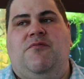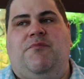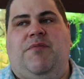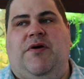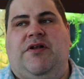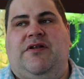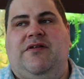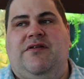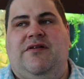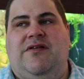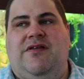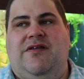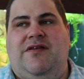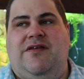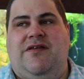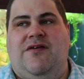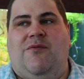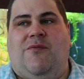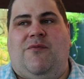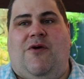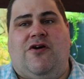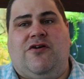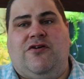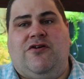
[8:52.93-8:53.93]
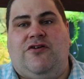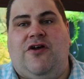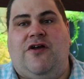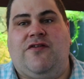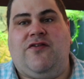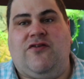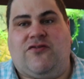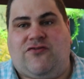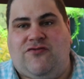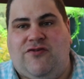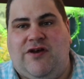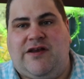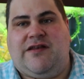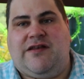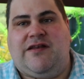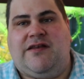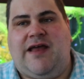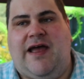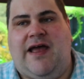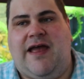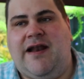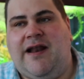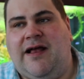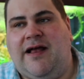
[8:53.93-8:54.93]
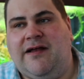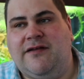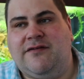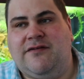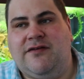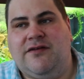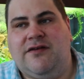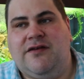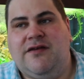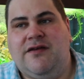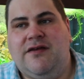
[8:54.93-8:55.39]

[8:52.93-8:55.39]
But walking down the street in Thailand,